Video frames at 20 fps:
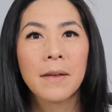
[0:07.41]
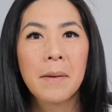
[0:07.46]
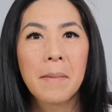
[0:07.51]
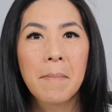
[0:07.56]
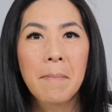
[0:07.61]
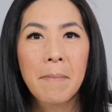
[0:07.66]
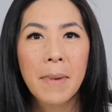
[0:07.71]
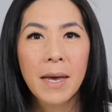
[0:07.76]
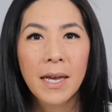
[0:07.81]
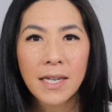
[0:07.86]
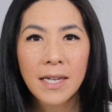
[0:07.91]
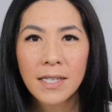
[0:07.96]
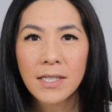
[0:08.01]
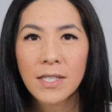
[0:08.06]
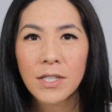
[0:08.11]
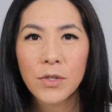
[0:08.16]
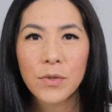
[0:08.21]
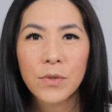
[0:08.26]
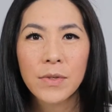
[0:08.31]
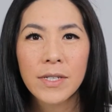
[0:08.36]
my
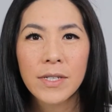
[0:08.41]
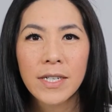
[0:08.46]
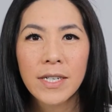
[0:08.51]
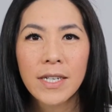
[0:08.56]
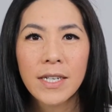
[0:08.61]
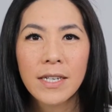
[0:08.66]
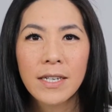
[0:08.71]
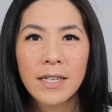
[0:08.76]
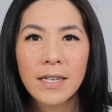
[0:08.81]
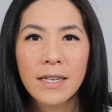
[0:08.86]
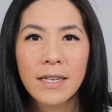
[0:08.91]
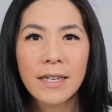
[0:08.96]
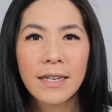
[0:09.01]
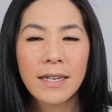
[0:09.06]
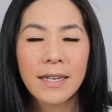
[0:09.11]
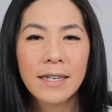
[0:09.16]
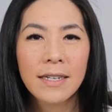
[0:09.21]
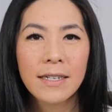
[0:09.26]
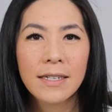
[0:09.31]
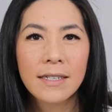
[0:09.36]
story,
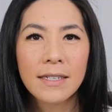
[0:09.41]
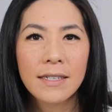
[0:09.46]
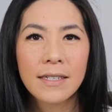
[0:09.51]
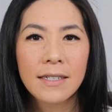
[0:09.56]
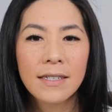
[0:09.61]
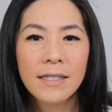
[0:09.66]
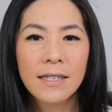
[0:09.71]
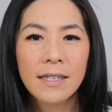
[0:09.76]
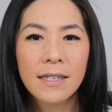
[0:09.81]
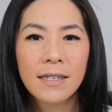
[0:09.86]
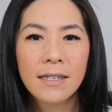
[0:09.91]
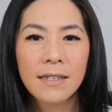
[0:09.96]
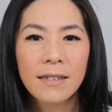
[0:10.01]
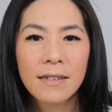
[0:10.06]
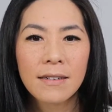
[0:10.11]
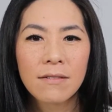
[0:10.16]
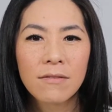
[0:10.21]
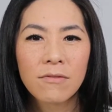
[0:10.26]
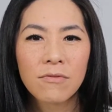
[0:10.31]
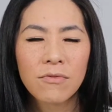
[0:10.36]
and
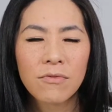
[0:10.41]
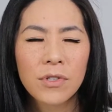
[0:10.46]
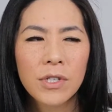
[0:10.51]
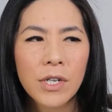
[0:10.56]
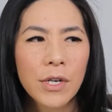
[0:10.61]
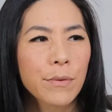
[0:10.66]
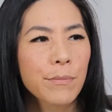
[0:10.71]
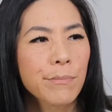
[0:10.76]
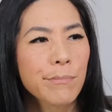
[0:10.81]
no,